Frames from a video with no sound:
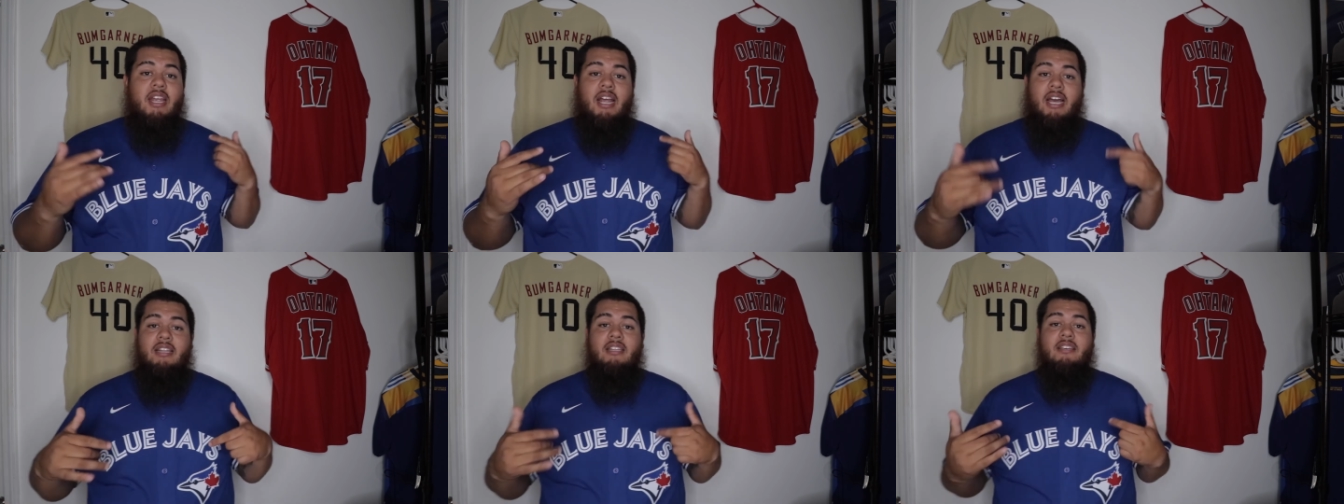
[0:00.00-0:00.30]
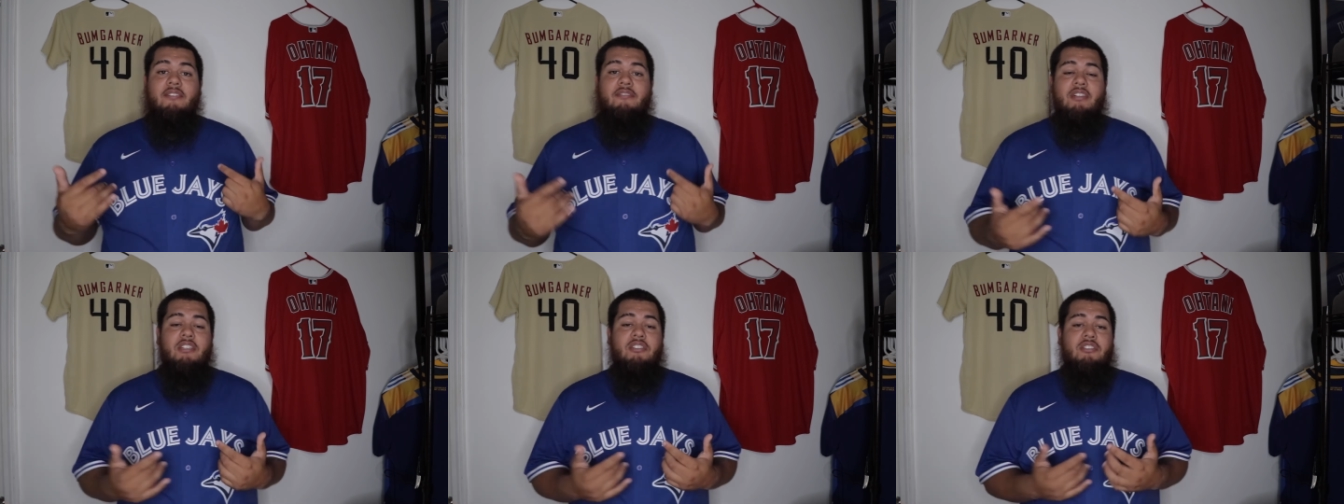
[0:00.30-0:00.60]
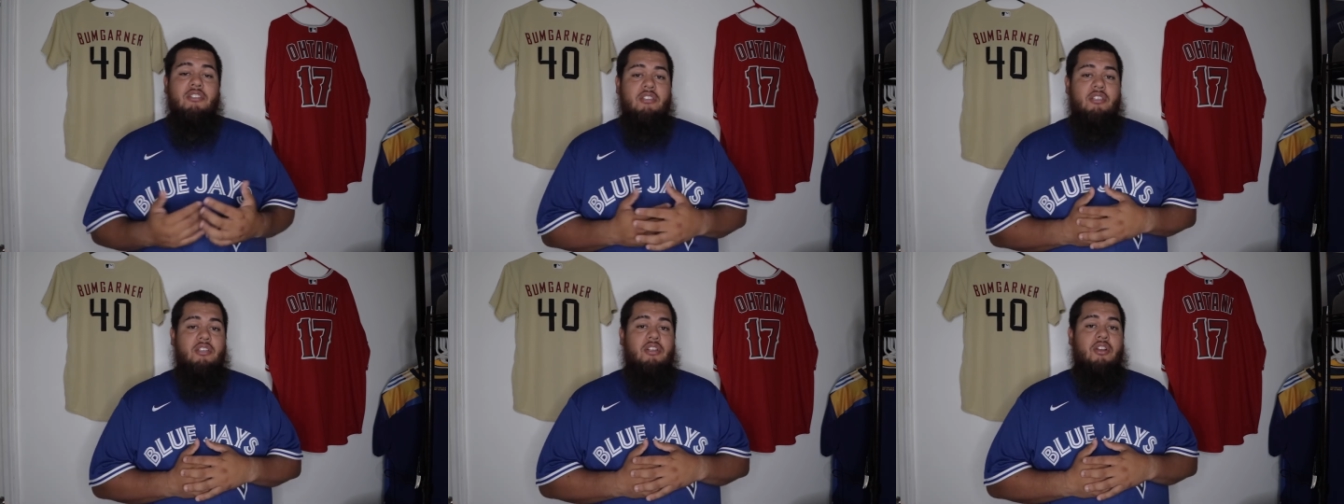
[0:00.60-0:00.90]
I live
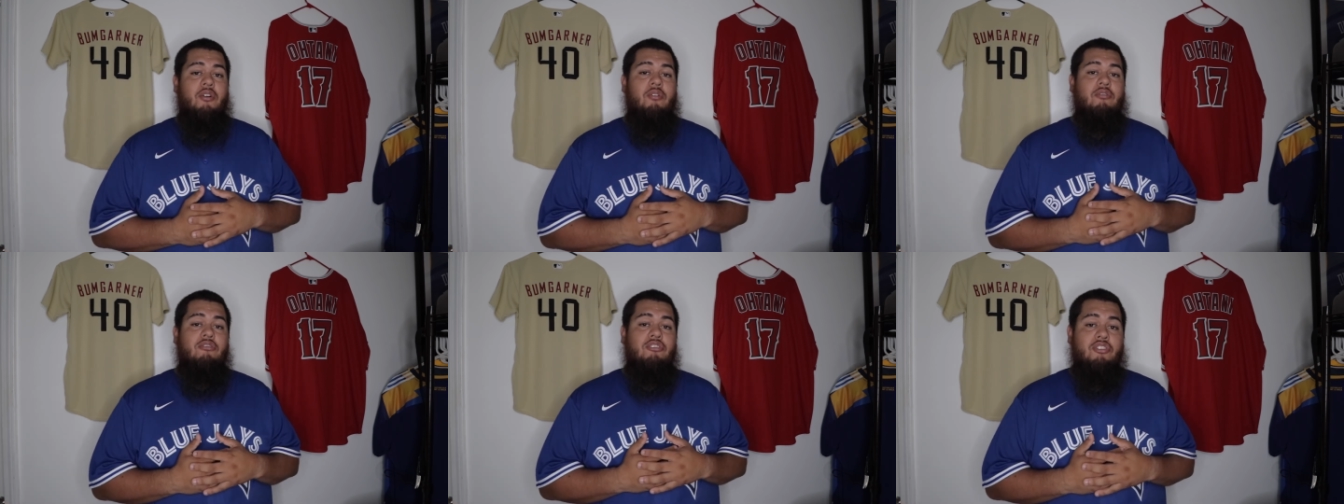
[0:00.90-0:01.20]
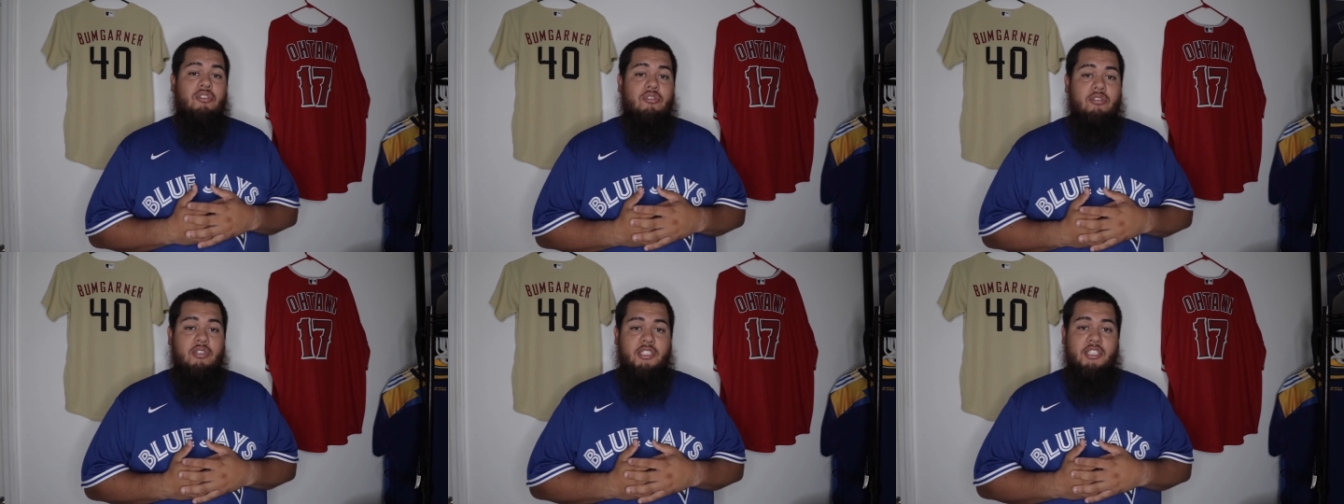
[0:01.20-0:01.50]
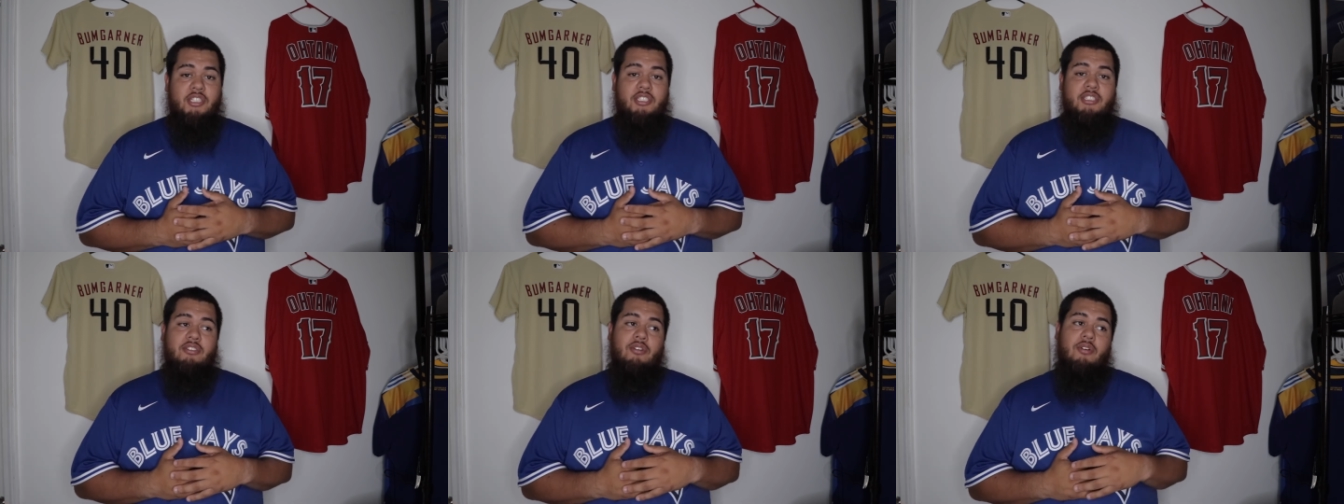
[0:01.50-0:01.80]
in you know
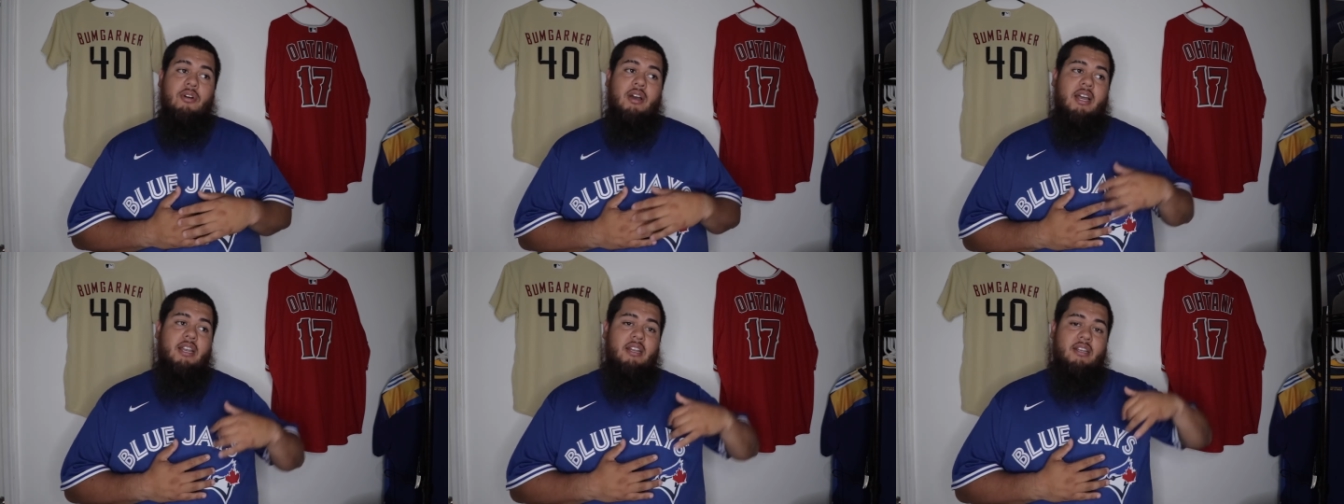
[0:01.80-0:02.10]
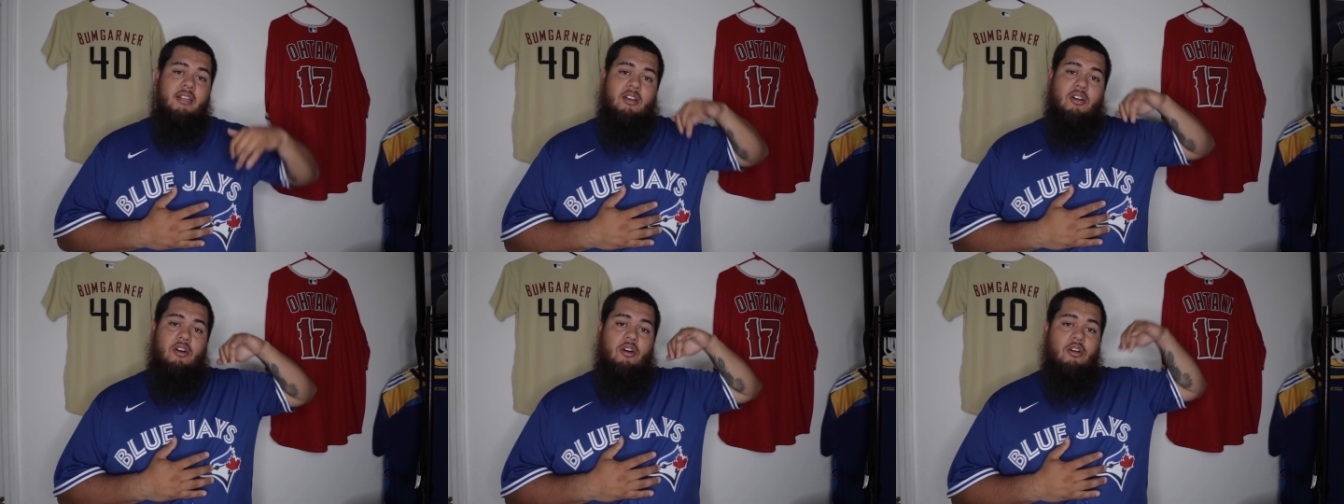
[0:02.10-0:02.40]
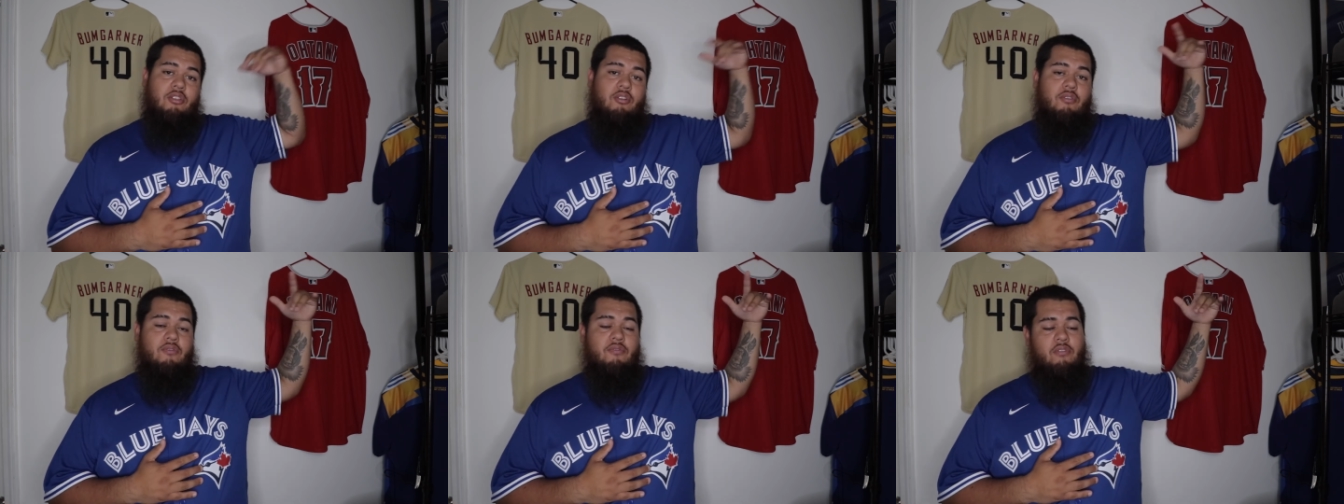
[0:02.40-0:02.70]
Georgia, so I had to
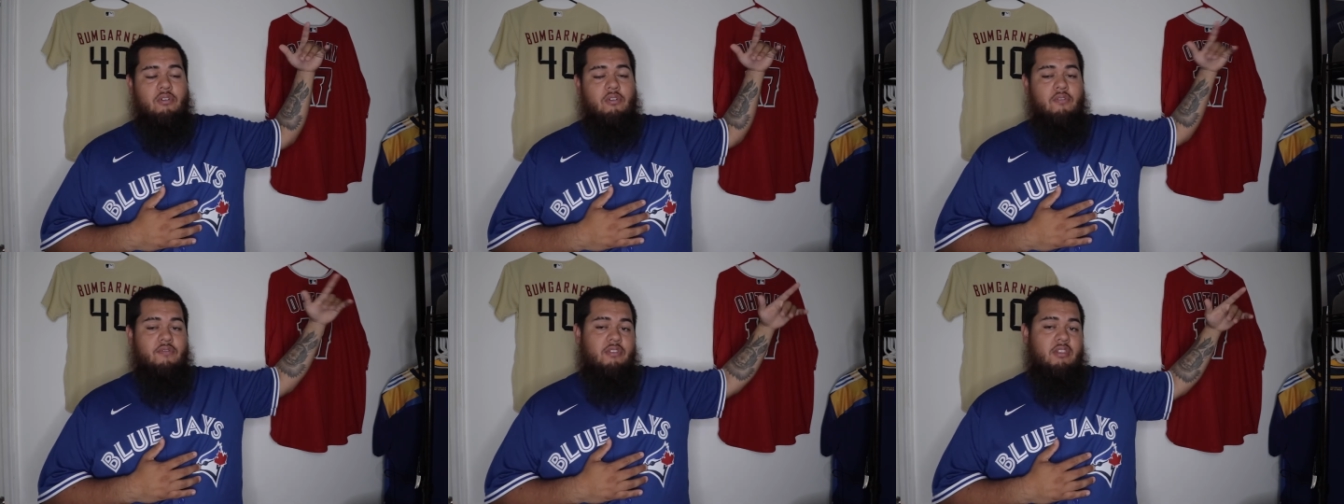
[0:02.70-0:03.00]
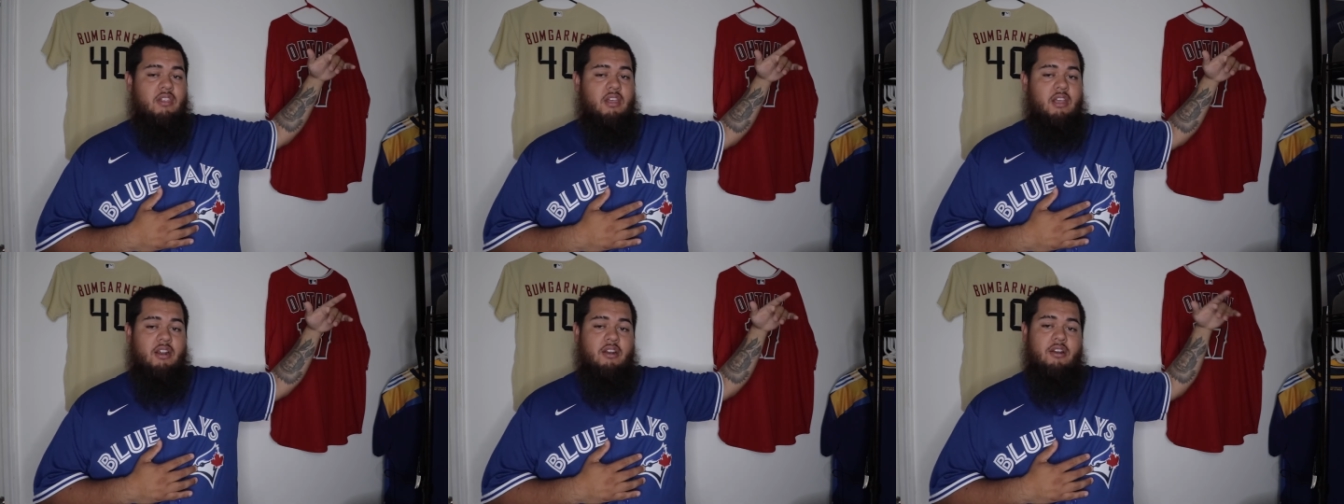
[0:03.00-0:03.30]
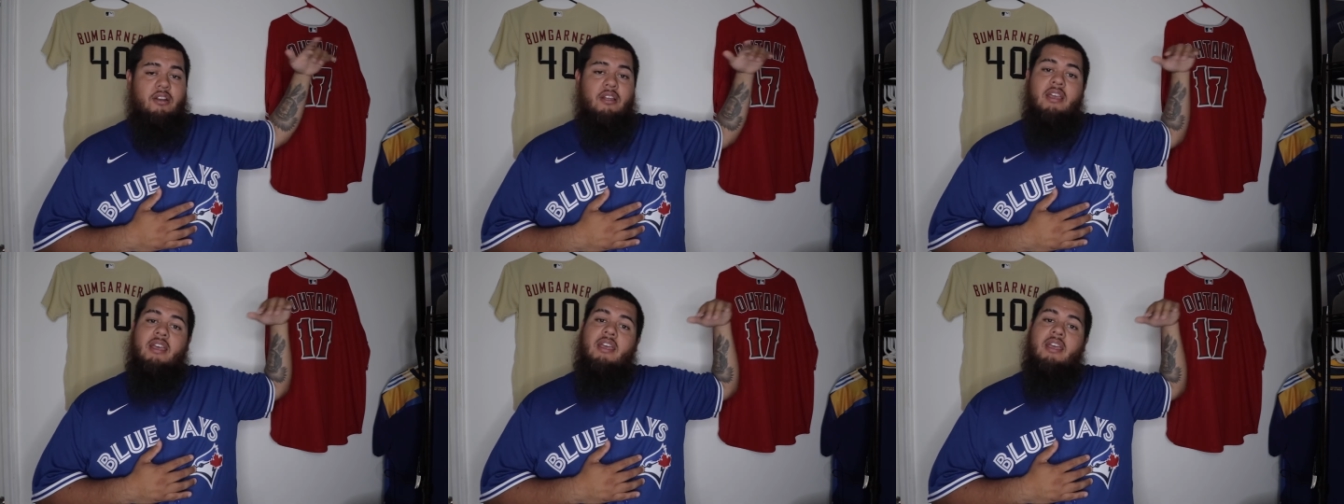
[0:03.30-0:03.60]
call over there